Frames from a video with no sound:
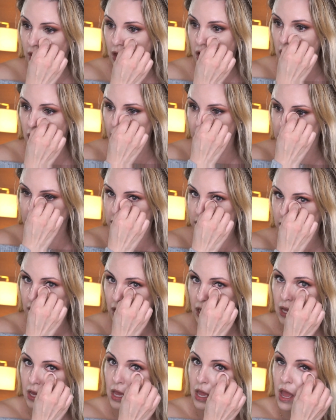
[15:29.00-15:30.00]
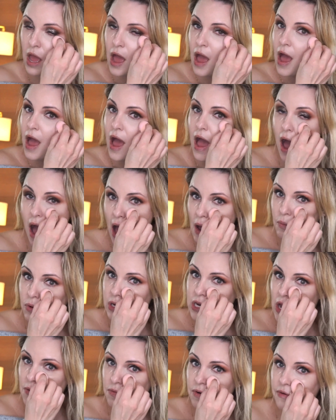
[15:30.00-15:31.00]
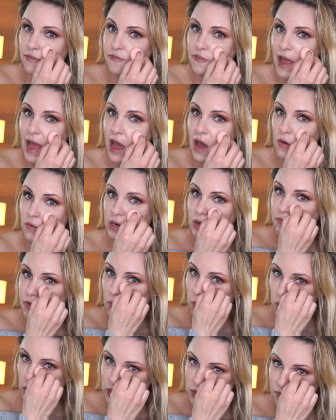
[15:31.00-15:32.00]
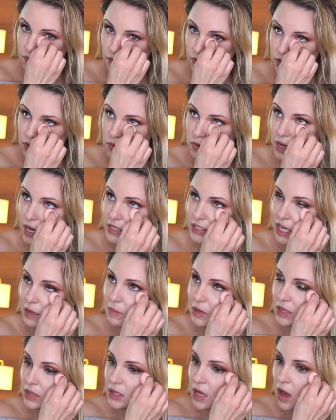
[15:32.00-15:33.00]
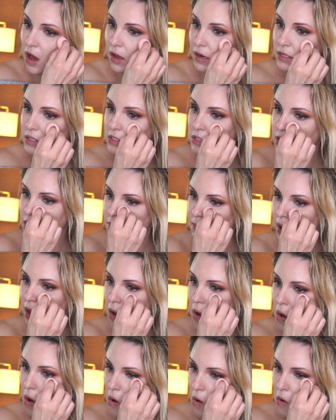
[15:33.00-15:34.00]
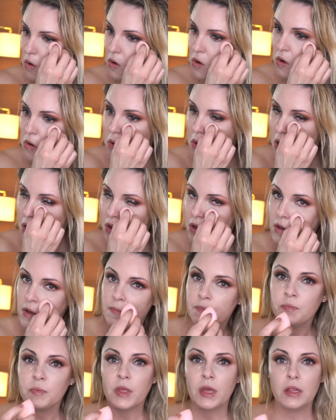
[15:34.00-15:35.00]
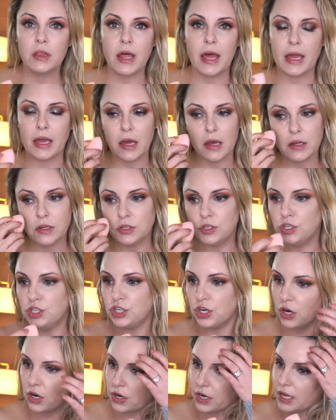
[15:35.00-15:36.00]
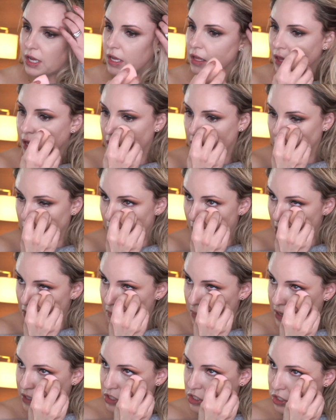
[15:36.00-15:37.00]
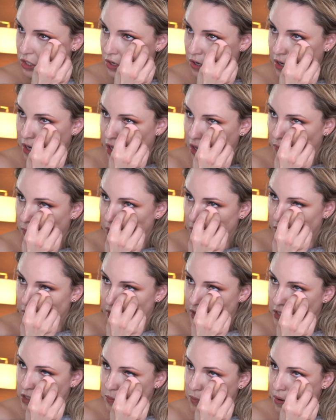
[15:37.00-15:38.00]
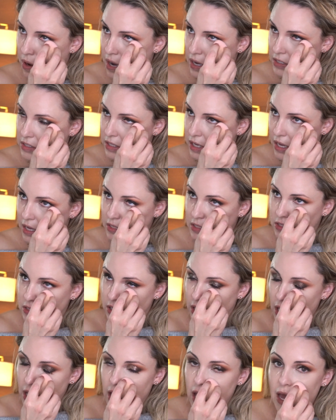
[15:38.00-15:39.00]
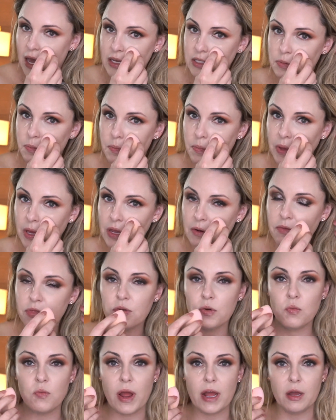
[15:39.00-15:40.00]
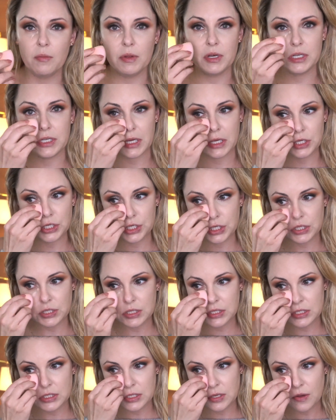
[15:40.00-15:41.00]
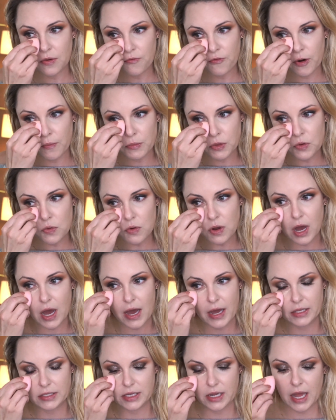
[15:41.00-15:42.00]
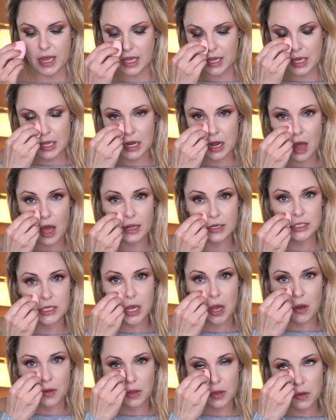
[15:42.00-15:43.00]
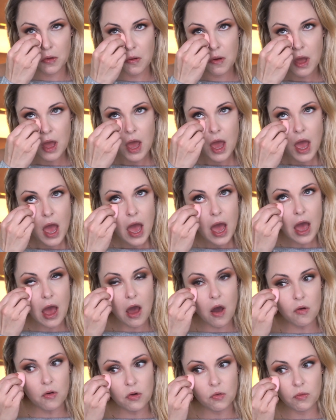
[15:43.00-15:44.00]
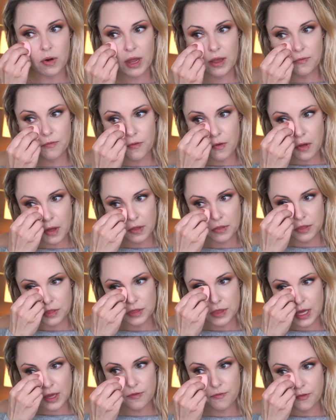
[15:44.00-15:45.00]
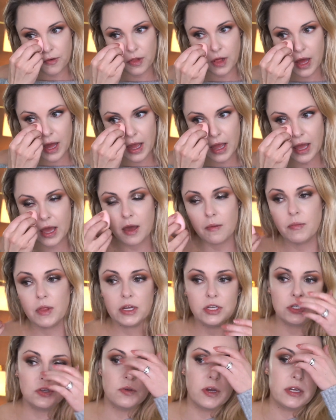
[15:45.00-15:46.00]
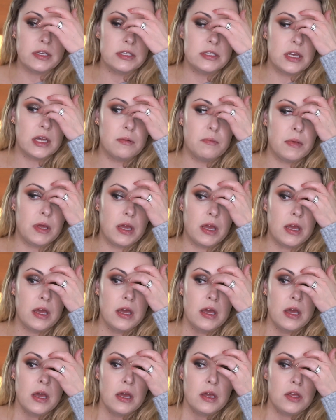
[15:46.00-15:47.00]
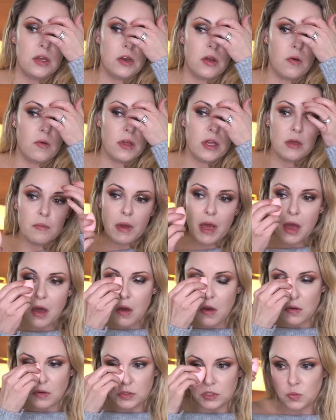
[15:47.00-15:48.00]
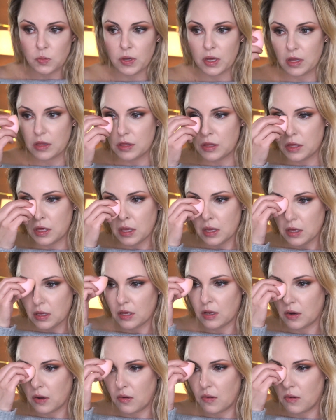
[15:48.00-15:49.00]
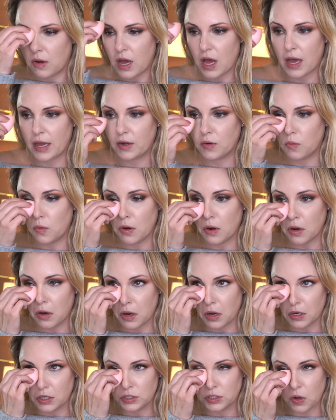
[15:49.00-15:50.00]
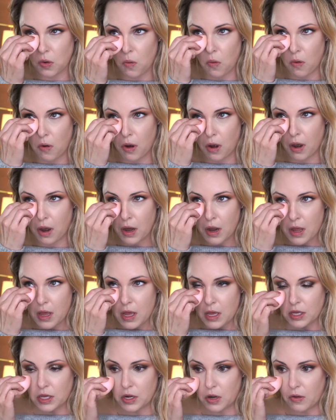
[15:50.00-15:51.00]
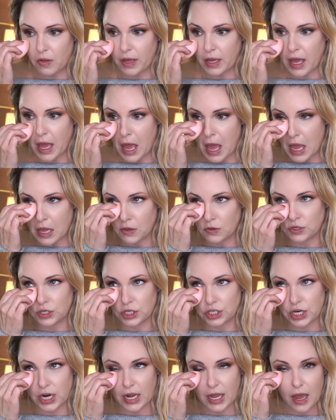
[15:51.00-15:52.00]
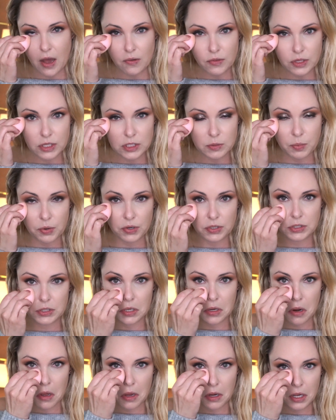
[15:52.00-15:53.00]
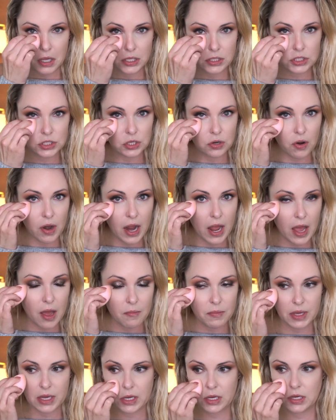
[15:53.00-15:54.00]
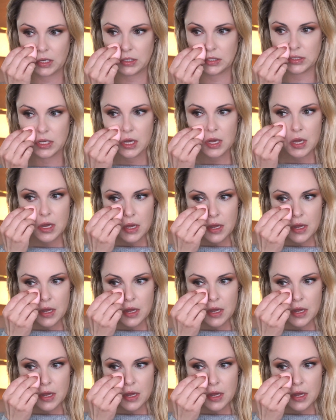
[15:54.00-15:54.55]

that honestly, I would never have found if it wasn't for you guys. I mean, honestly, my whole journey, a lot of my journey with this process has been through recommendations from you guys. I cannot tell you how grateful and thankful I am that you guys send me, emails with, kind words, or, hey, you should check out this person on Instagram because,